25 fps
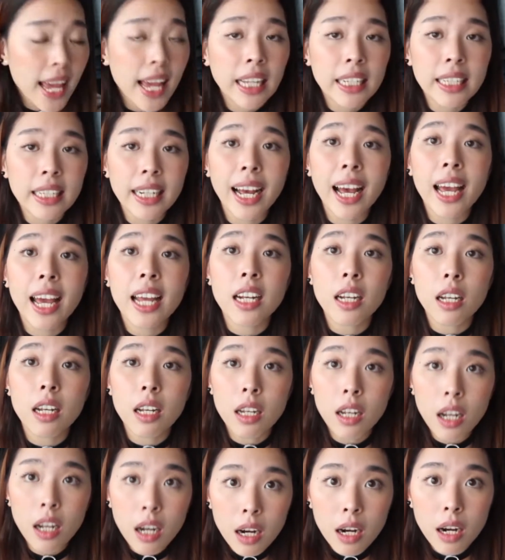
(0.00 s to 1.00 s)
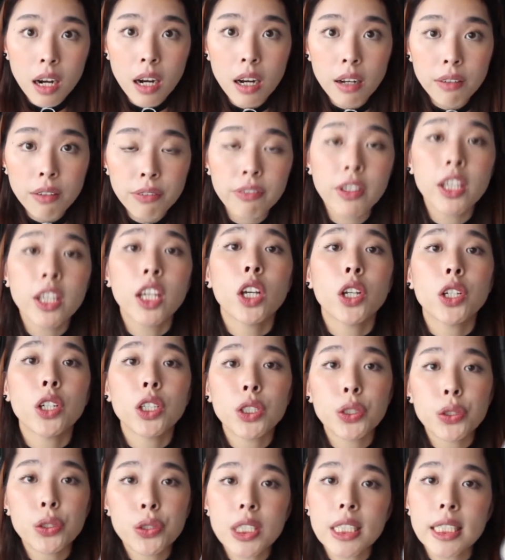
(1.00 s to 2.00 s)
and I love
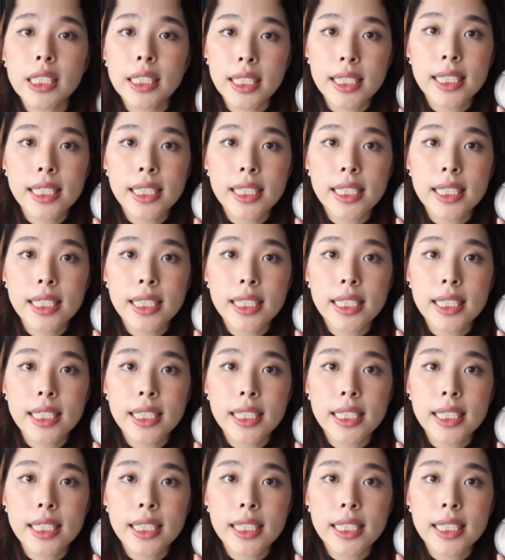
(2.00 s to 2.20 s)
using